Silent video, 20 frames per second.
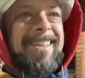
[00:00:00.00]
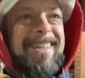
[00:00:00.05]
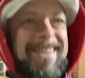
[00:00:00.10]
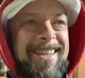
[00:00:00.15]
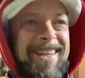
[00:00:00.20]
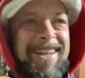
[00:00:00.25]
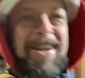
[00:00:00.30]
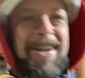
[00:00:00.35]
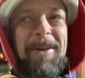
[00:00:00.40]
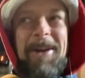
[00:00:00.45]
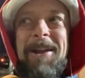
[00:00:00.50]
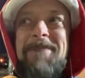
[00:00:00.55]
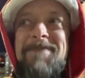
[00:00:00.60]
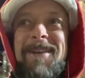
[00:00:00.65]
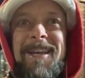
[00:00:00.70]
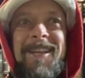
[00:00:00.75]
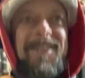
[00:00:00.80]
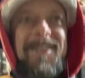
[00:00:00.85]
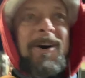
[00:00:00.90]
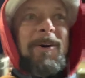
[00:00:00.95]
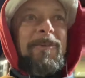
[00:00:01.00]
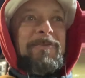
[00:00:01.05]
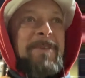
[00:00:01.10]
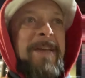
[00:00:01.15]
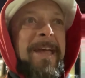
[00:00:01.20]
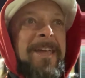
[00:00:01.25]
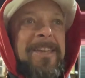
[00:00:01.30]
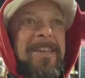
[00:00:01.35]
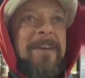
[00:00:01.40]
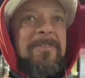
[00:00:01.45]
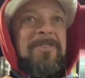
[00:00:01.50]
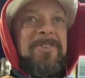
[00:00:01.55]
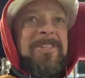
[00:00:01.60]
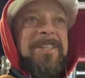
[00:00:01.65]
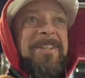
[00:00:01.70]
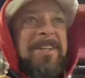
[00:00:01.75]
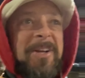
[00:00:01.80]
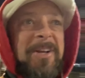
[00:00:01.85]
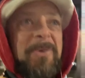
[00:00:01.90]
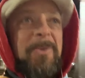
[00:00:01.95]
You know what I mean, though. You ever
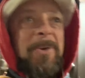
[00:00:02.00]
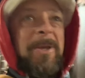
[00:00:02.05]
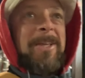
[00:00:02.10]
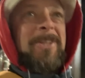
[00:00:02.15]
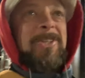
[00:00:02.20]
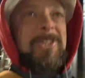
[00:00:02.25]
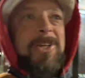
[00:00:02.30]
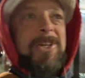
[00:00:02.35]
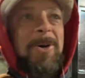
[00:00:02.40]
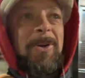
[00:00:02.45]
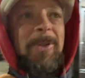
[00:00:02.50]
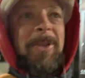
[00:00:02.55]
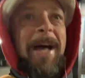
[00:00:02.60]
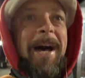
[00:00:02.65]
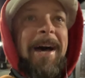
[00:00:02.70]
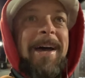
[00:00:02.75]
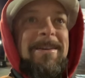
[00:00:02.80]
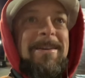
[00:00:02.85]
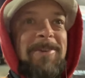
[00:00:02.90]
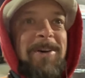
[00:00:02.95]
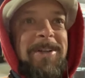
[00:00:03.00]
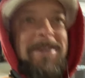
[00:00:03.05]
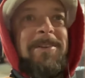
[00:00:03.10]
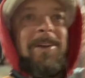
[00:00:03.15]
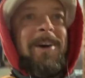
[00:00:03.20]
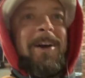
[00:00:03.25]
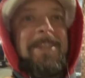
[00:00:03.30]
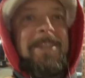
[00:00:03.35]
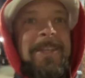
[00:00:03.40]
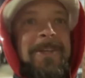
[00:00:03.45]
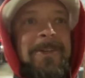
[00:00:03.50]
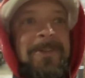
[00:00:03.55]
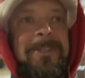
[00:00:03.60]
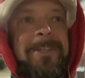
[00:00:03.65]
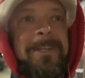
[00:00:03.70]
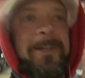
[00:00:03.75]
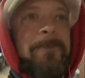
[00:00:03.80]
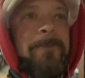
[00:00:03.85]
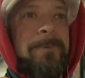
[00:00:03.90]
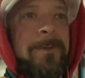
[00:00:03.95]
seen the Queen show live on
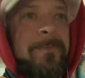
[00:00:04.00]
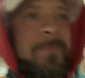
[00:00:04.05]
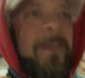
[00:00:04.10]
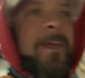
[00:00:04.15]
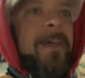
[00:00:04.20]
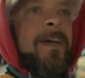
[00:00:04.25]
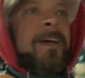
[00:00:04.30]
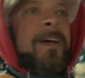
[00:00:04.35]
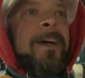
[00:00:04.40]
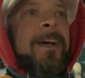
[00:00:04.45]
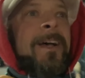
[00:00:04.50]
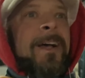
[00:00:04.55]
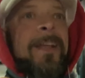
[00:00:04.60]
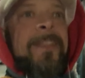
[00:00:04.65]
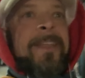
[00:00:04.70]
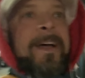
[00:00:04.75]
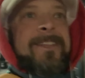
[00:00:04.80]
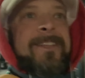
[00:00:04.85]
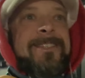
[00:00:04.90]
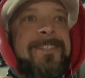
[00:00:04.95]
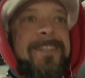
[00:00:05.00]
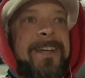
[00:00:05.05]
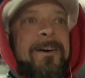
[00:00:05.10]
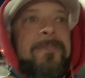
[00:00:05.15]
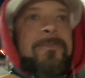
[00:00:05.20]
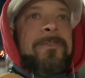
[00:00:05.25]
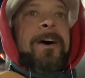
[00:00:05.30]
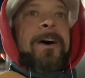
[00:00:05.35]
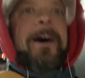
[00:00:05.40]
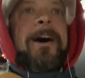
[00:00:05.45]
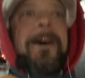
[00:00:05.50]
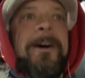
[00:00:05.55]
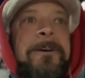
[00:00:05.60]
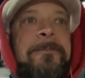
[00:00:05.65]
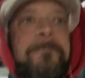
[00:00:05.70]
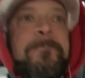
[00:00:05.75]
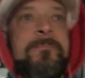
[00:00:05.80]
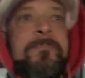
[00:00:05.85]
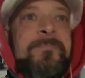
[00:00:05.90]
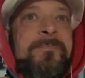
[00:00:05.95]
YouTube? That stuff.
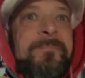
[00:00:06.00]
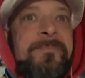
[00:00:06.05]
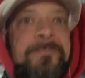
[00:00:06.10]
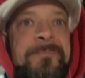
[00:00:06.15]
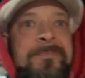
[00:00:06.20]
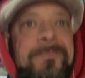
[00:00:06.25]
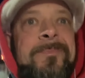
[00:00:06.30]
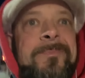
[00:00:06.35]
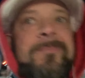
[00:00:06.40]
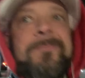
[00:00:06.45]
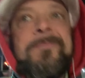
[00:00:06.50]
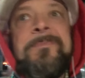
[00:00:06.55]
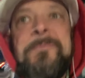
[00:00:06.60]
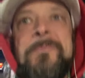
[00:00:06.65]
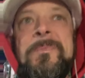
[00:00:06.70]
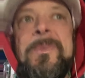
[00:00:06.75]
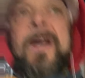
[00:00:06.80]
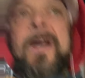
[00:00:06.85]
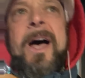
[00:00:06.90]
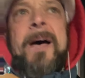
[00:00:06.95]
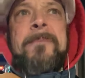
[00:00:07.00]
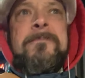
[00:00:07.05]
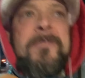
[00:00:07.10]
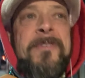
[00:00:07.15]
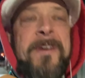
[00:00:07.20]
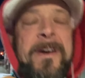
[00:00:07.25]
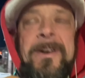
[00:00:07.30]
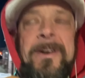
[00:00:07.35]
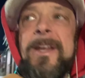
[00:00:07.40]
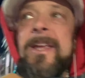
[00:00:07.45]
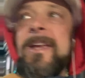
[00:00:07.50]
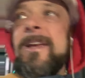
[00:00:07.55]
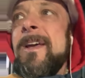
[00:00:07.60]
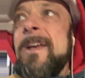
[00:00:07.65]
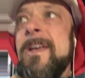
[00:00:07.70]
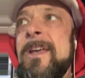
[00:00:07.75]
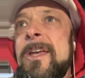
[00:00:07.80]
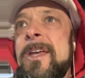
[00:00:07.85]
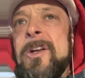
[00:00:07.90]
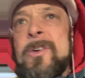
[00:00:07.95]
I'm very
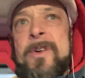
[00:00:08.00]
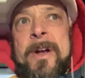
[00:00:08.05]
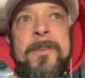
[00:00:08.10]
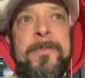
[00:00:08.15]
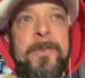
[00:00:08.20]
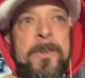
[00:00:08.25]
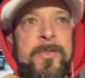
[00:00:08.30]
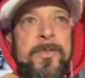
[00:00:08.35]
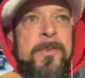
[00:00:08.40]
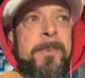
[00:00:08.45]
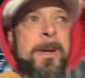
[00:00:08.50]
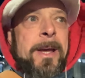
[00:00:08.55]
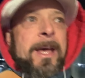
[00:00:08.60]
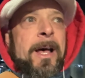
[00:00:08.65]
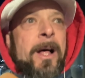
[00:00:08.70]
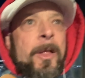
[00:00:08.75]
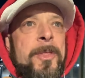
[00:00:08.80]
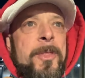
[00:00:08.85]
grateful for my health,